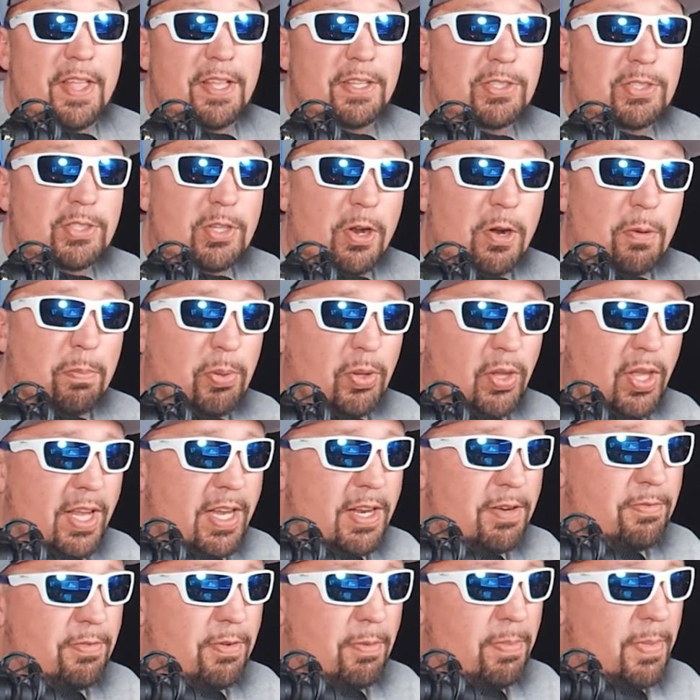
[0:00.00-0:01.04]
then start
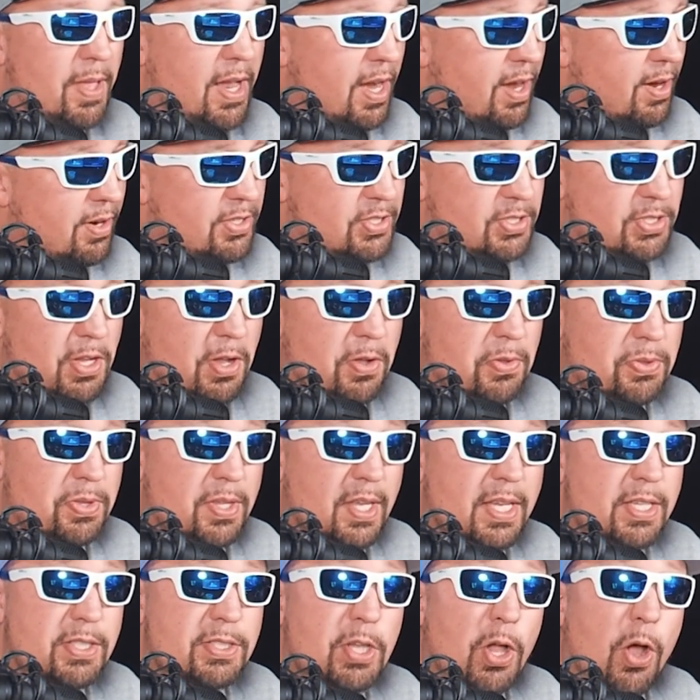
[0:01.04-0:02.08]
playing from there so
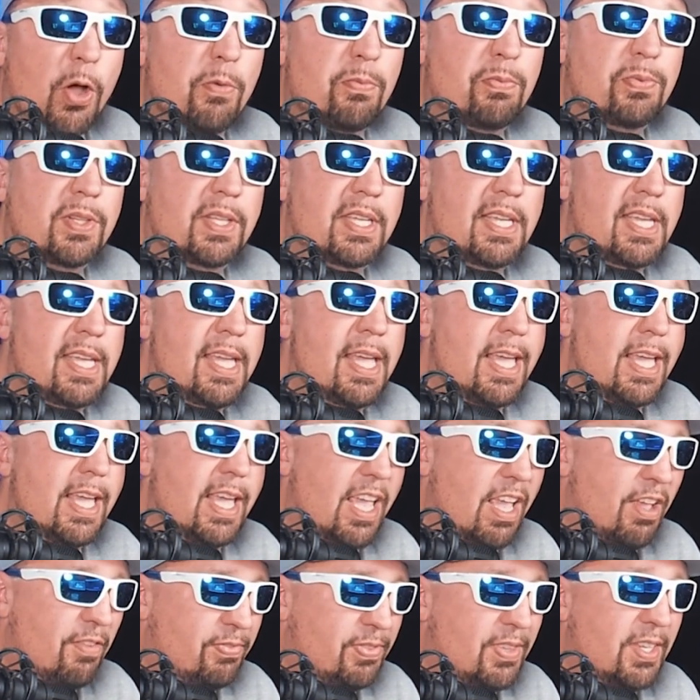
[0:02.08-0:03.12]
this hopefully
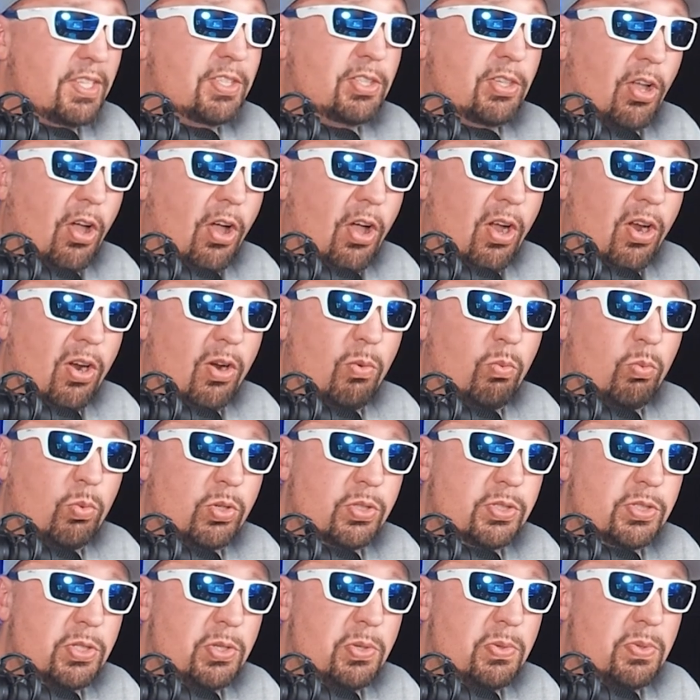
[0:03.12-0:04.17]
if this car will
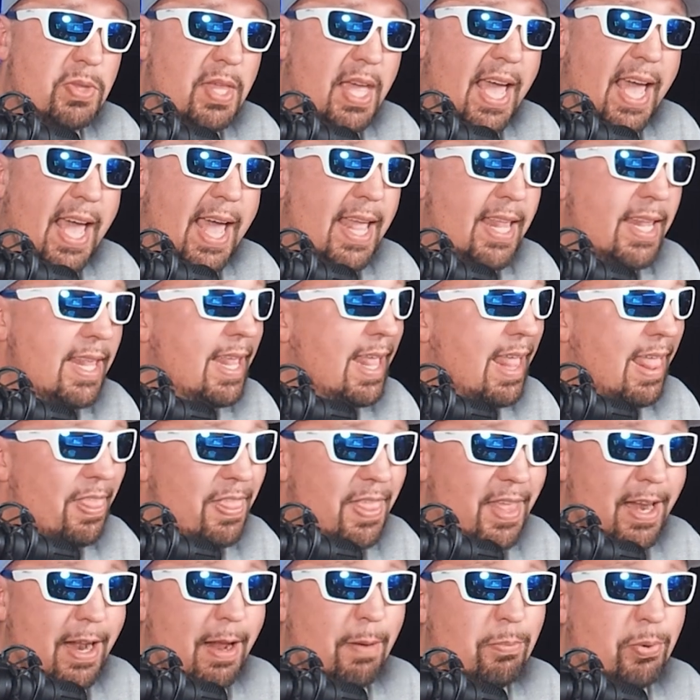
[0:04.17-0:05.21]
do that
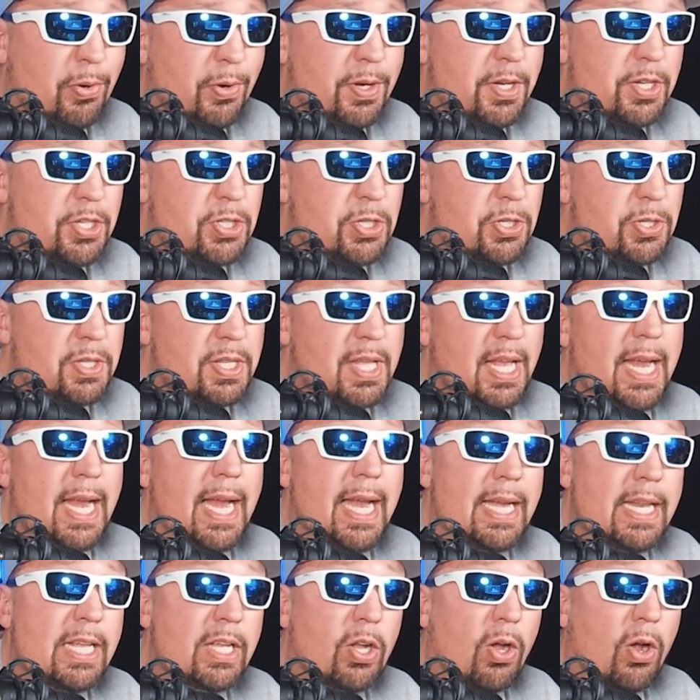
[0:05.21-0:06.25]
then I'm pretty sure that
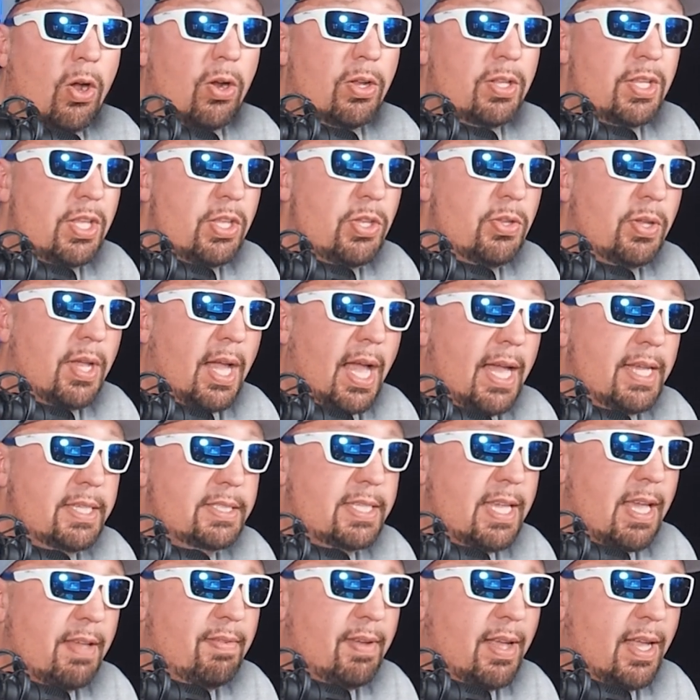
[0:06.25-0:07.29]
any car that you guys
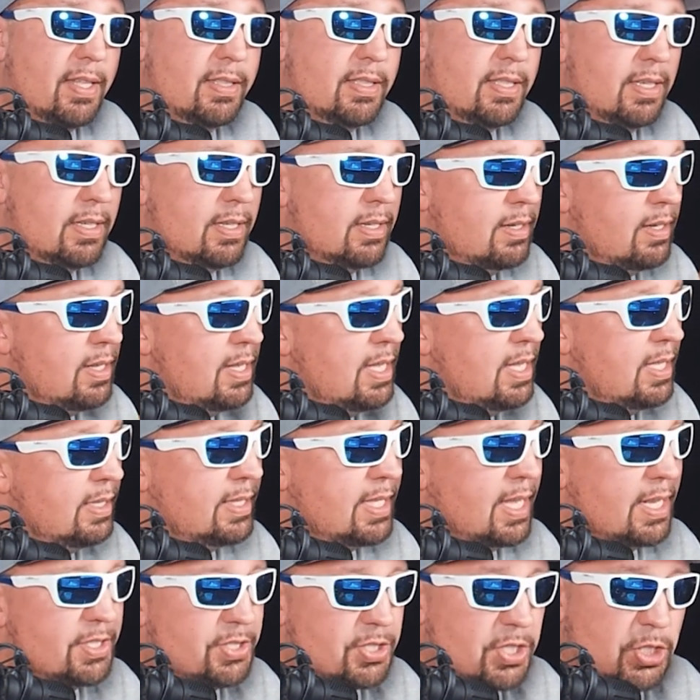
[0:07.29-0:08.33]
have out there
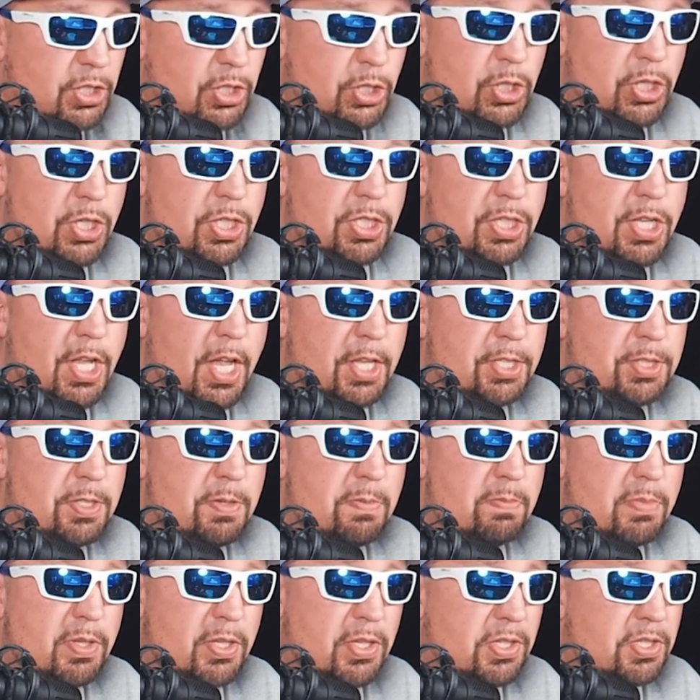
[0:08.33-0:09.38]
that is a good
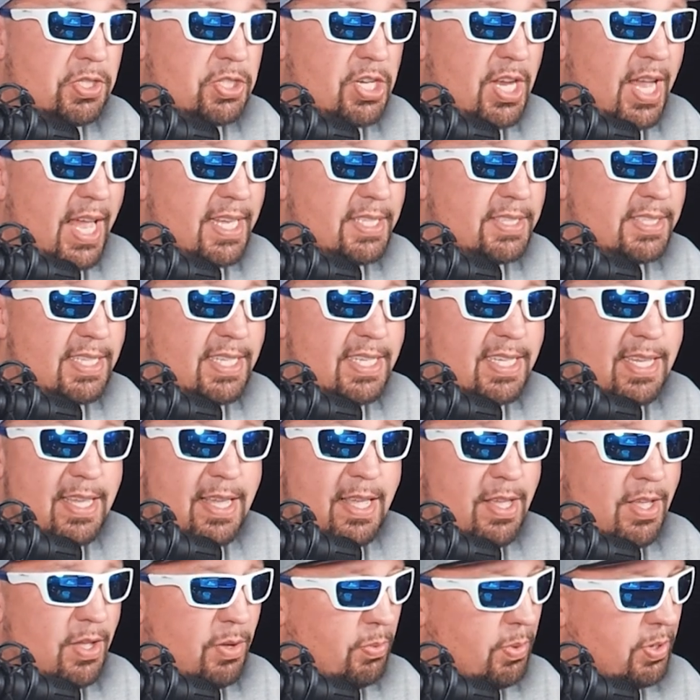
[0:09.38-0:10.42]
custom built chassis
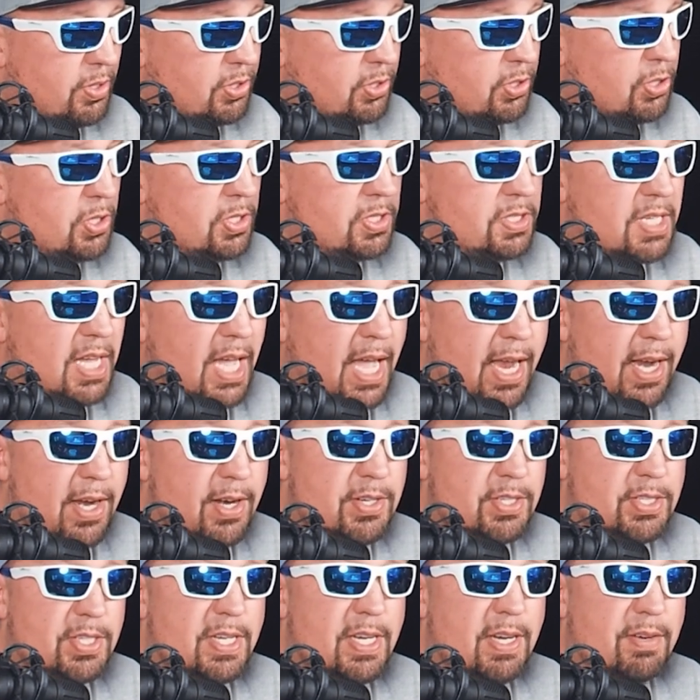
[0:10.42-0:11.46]
with good
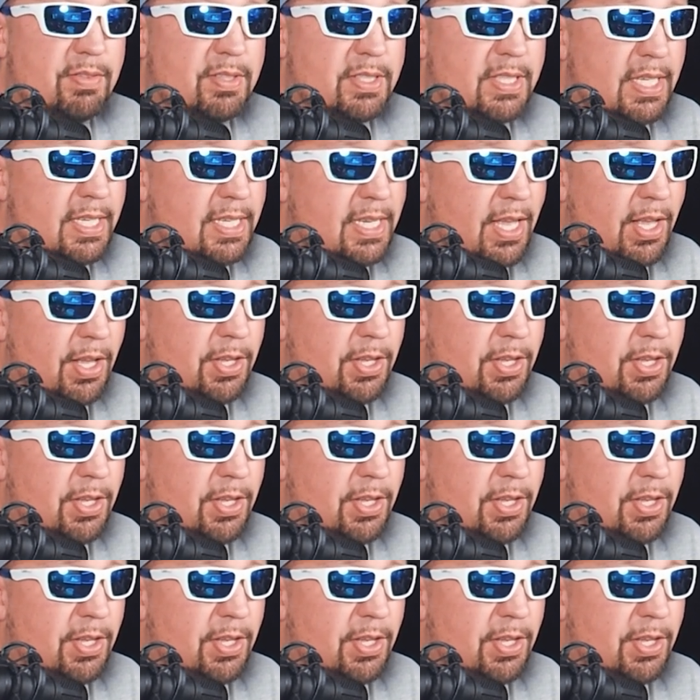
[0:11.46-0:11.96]
tires and everything